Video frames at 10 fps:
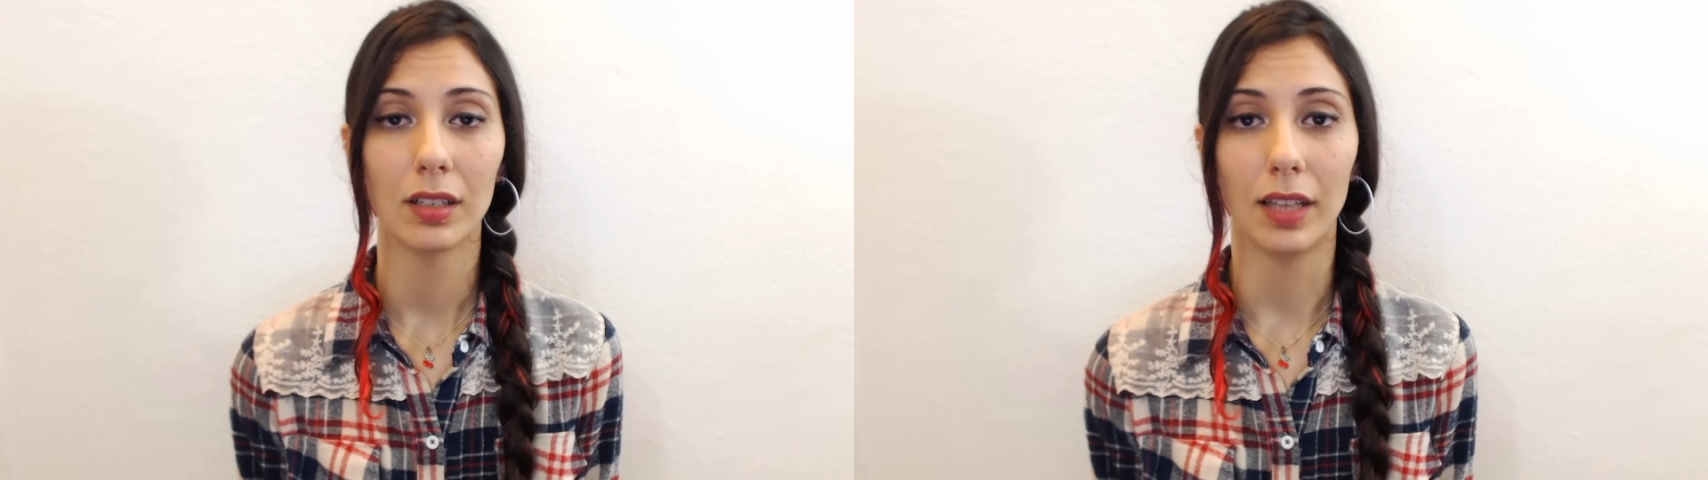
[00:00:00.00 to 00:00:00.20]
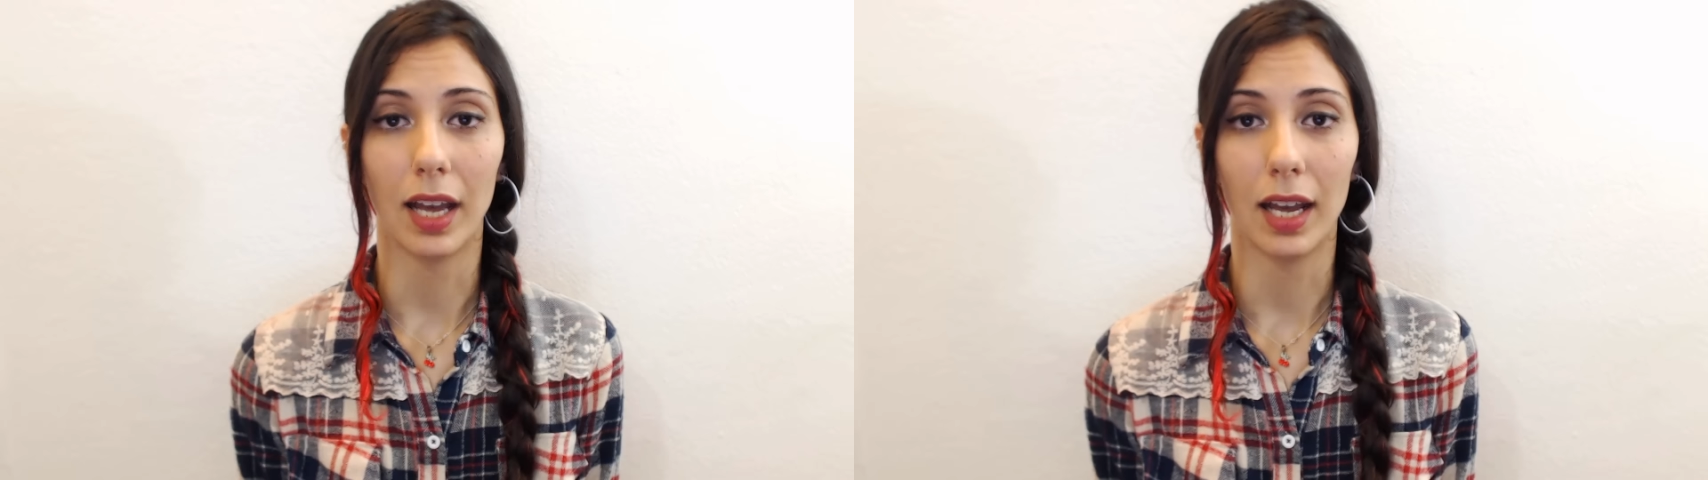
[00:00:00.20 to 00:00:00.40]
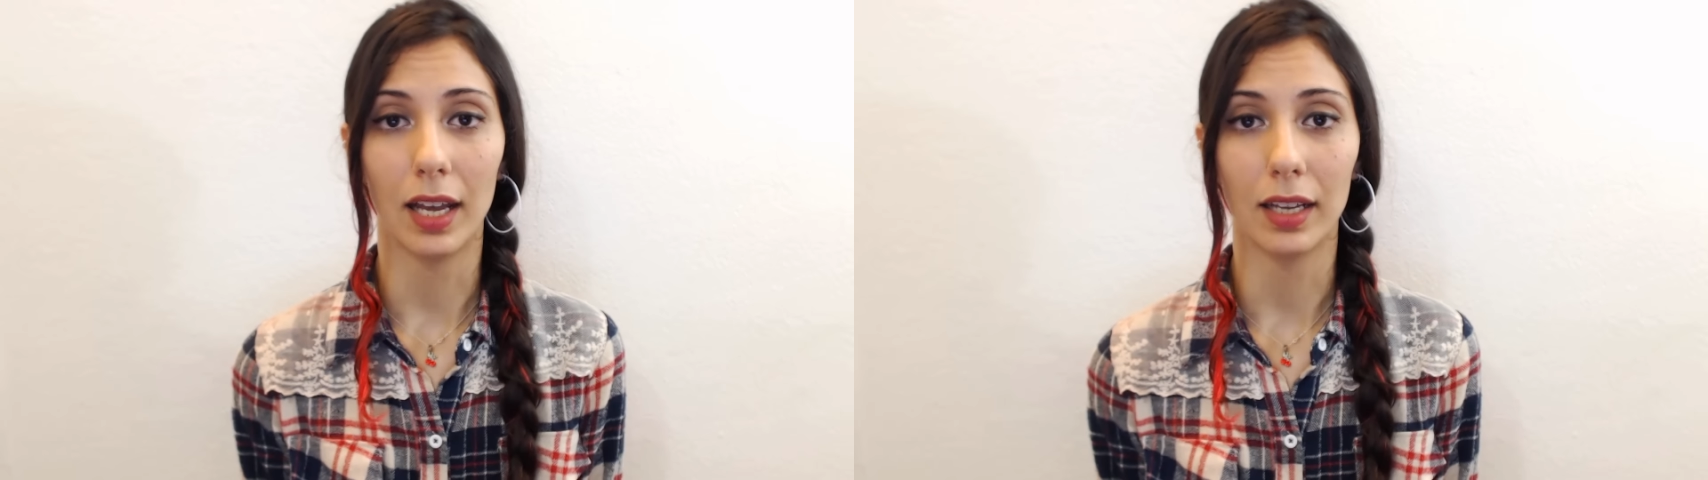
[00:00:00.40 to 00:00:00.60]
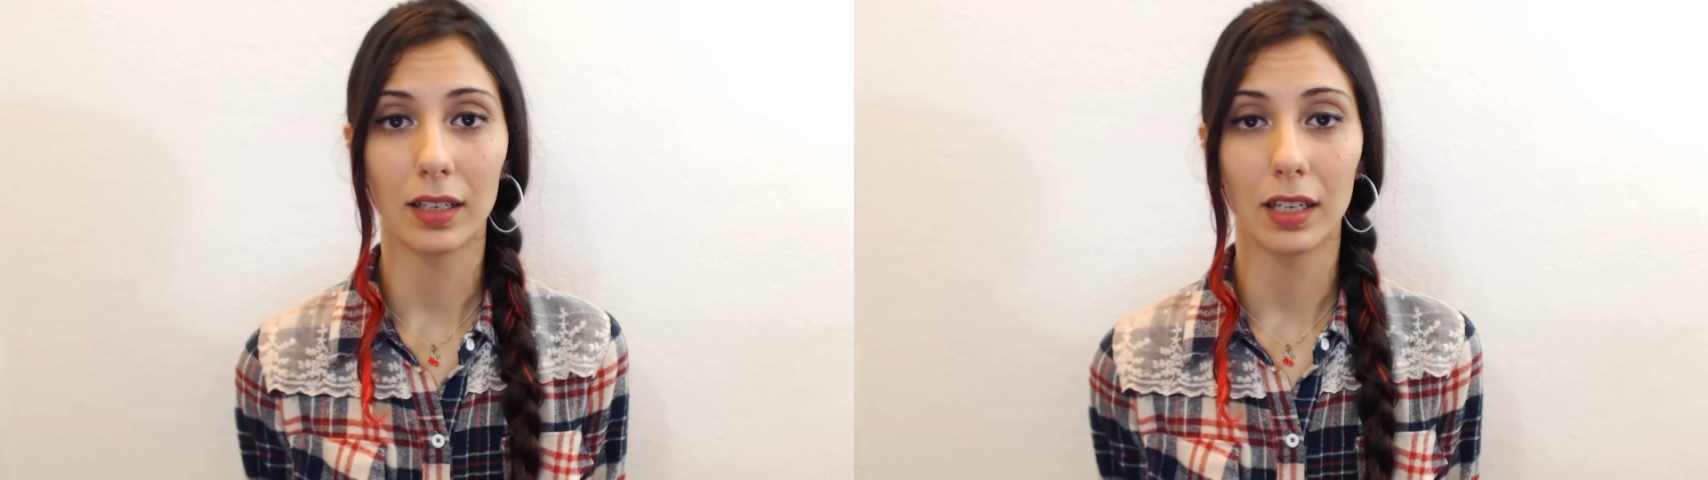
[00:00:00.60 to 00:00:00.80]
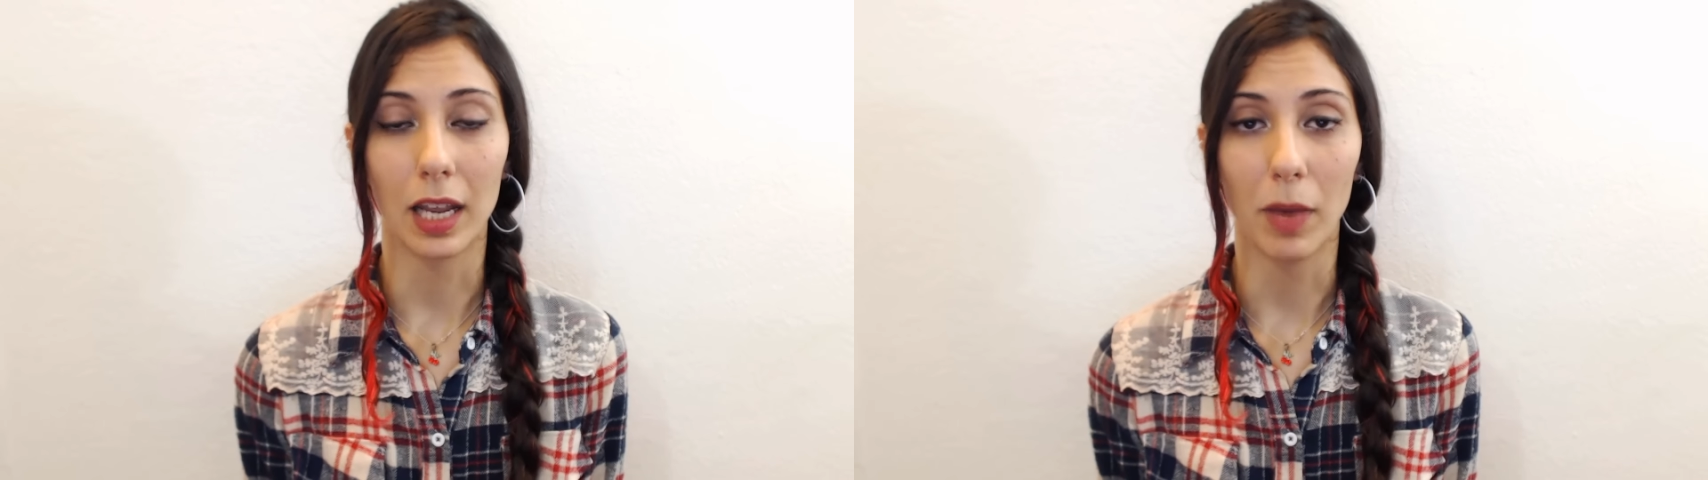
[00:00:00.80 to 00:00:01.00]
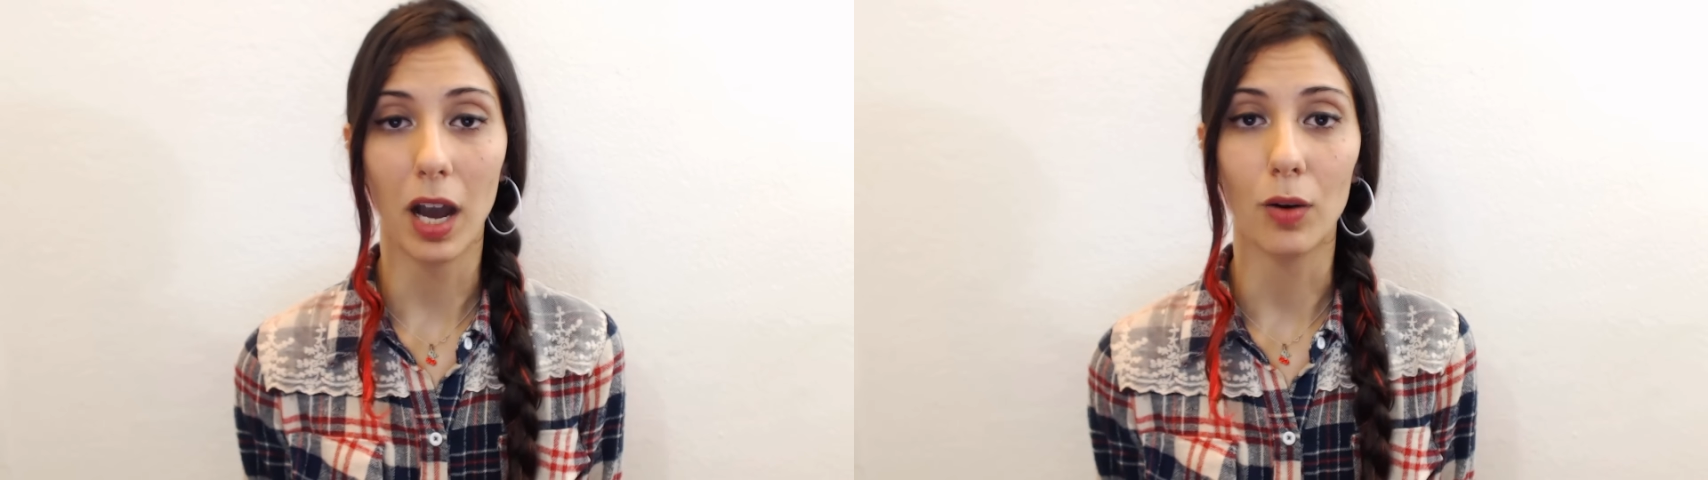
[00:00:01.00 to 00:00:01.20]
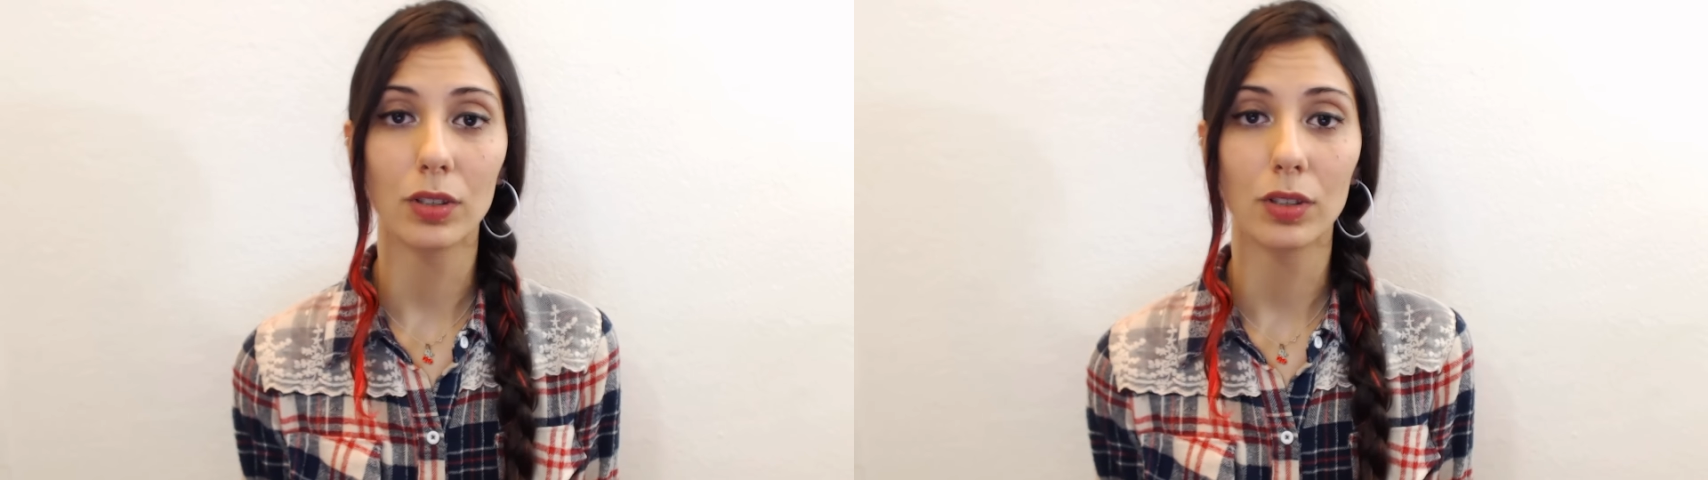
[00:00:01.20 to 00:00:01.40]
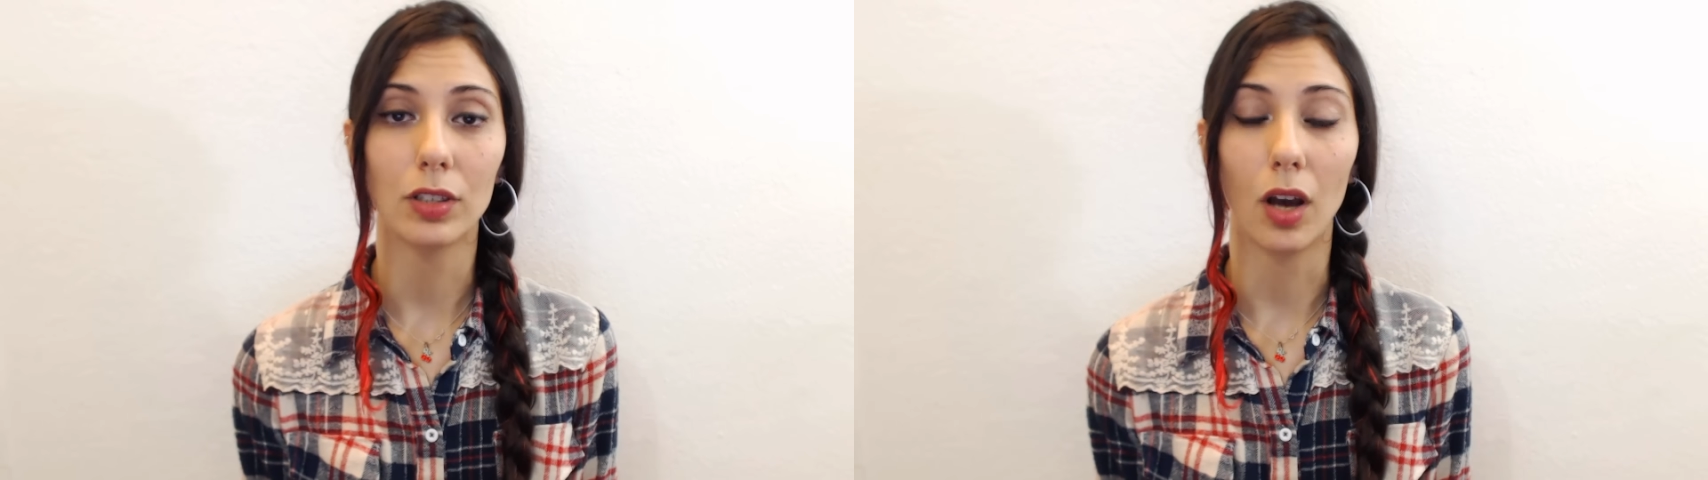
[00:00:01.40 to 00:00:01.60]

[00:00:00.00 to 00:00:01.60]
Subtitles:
that came out